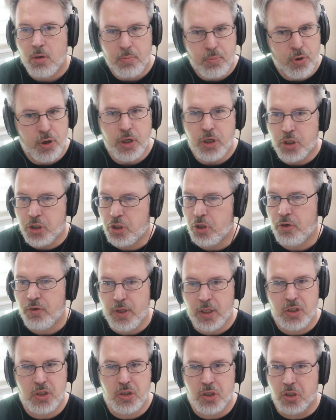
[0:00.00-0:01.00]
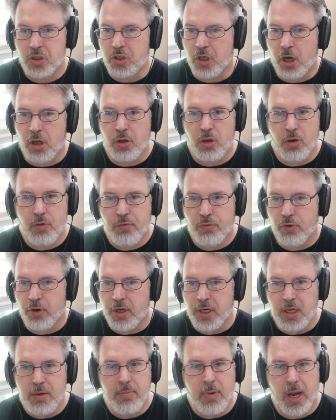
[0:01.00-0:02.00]
Pretty sure that's just all over
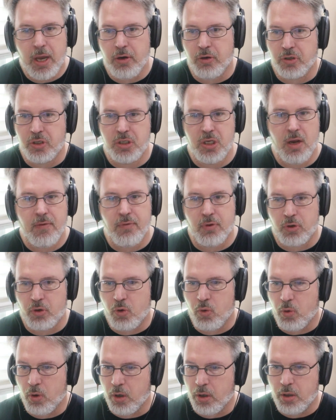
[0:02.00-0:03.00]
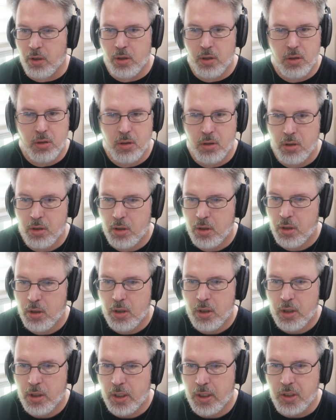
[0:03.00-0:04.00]
an E minor 7th chord
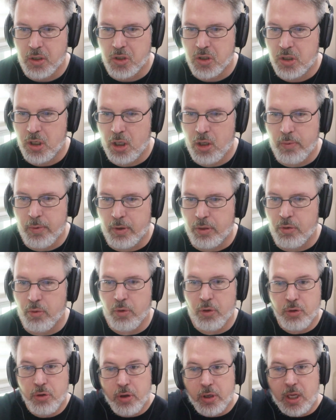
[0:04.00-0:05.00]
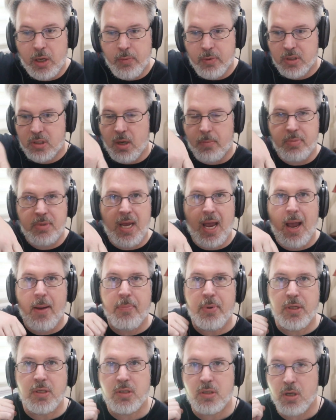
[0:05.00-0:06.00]
that he's soloing through. And look, he was up
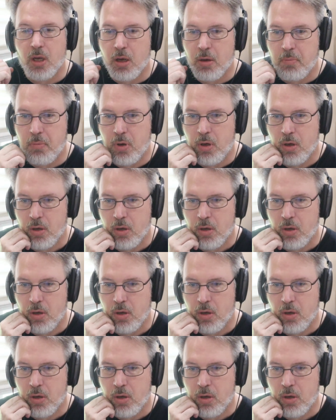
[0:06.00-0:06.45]
tapping some.